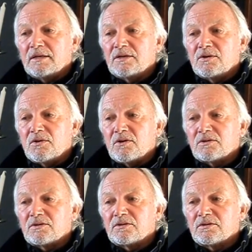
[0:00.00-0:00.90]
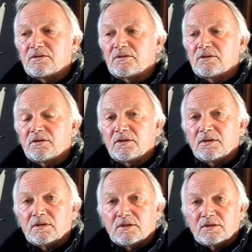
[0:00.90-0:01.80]
and not
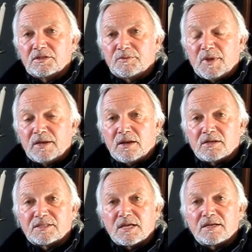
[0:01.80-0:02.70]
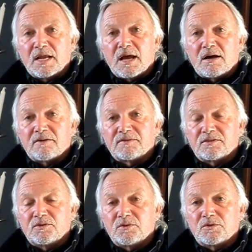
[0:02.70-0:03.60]
spend our Sunday
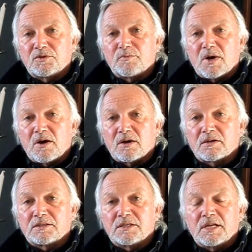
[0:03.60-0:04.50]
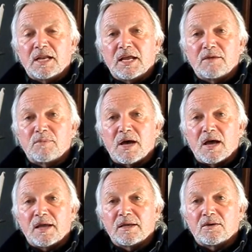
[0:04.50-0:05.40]
afternoons parked in a
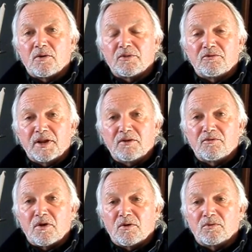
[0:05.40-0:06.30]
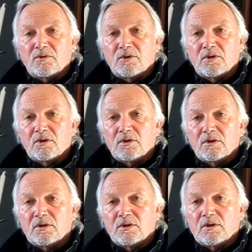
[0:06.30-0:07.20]
lay-by on the ring road,
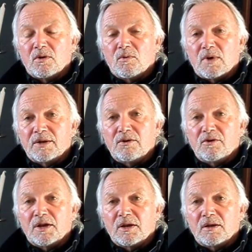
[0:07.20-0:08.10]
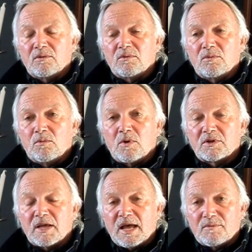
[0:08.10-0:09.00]
wondering
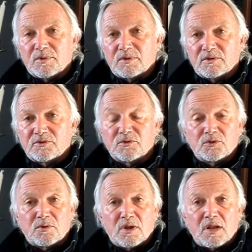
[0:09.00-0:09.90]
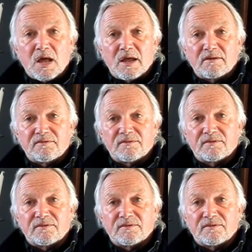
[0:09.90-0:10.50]
what happened to our life.